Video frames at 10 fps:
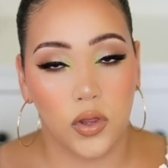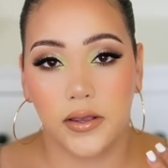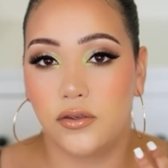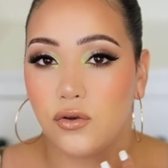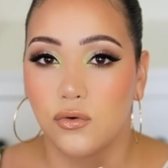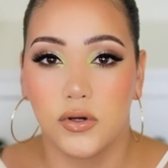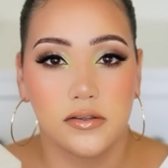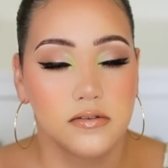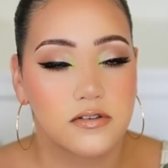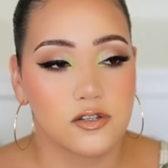and you're going
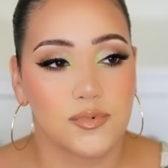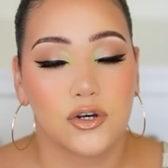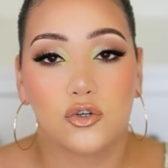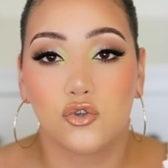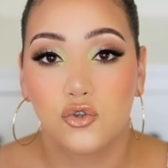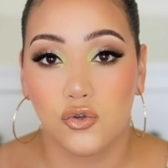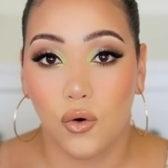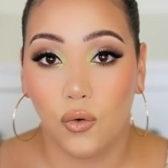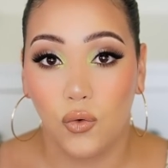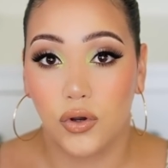to smell
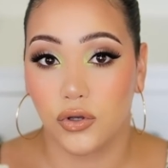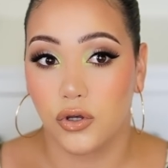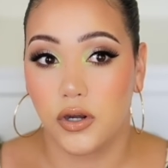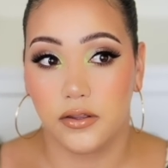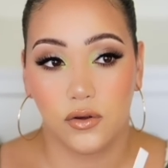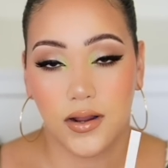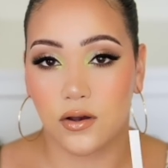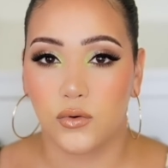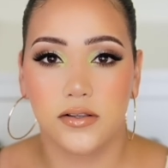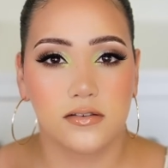so good and you're
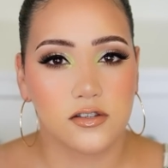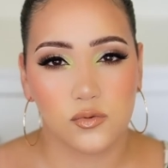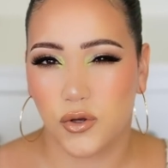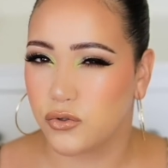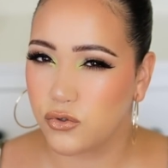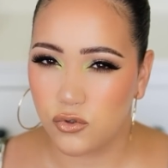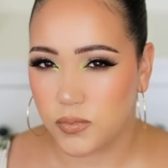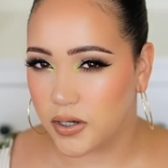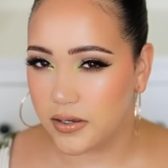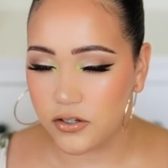not going to smell too
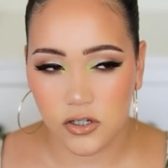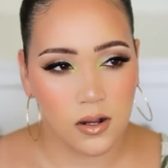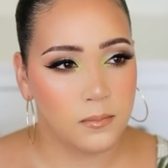much.